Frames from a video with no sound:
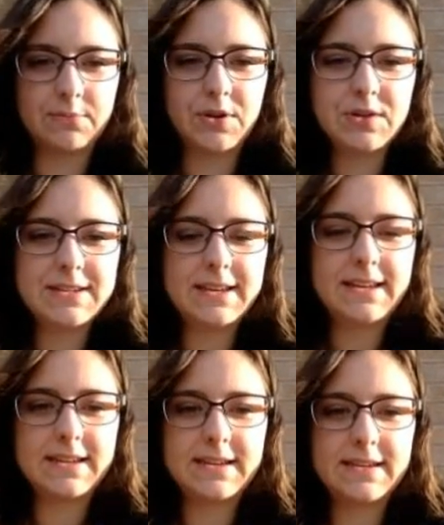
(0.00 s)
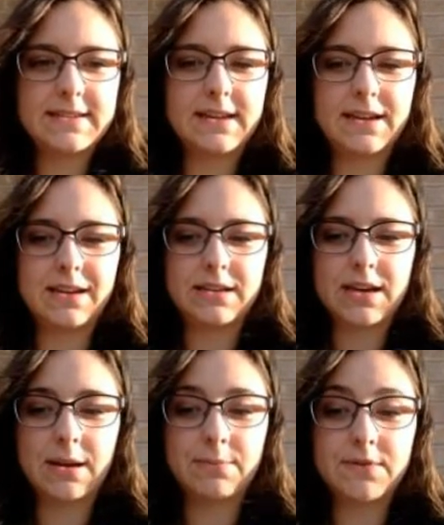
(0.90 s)
MRSA is a
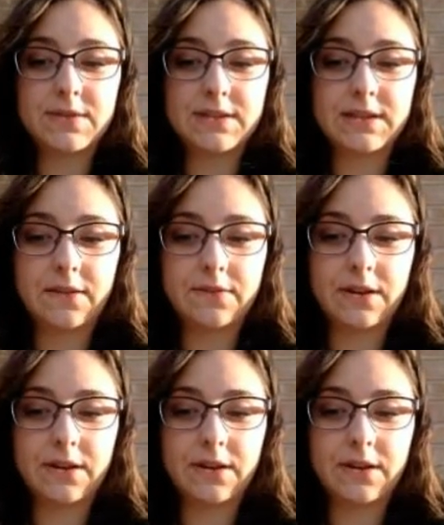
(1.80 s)
type of staph